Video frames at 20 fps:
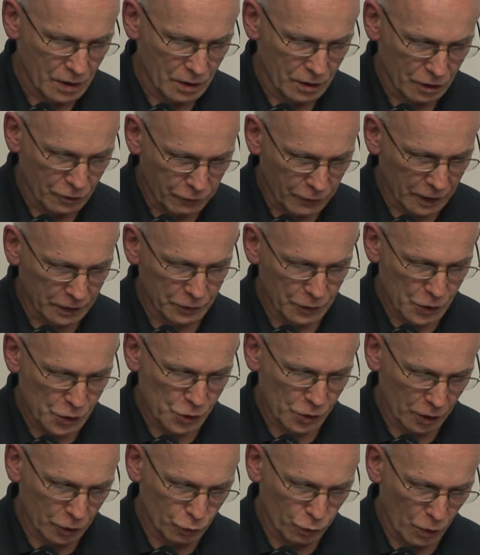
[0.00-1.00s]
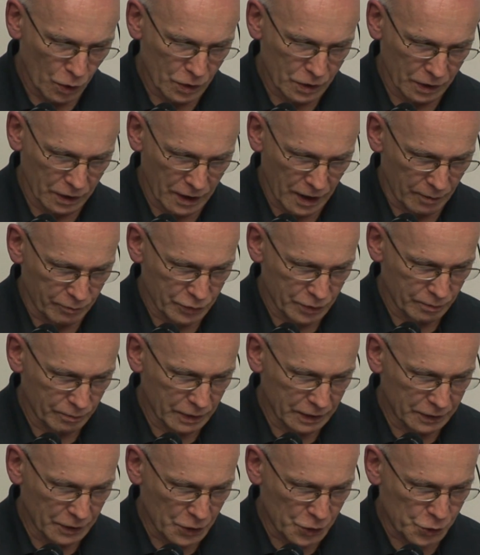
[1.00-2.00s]
The father is not woken up
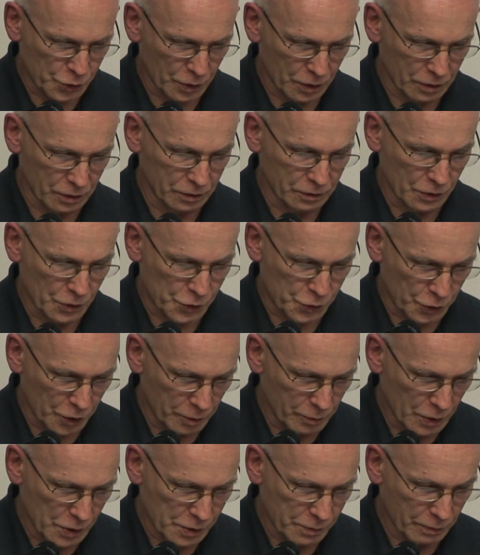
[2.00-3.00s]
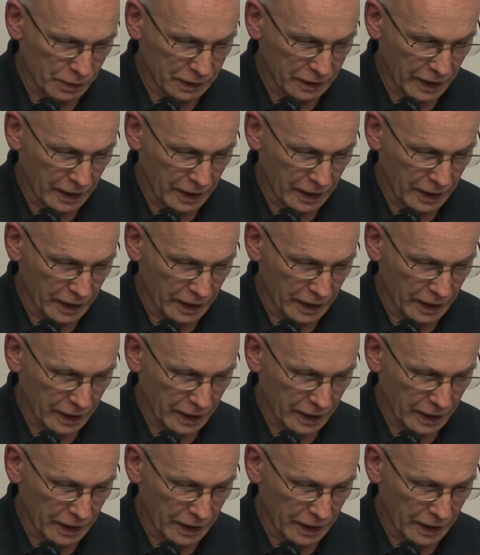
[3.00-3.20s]
by the external disturbance, but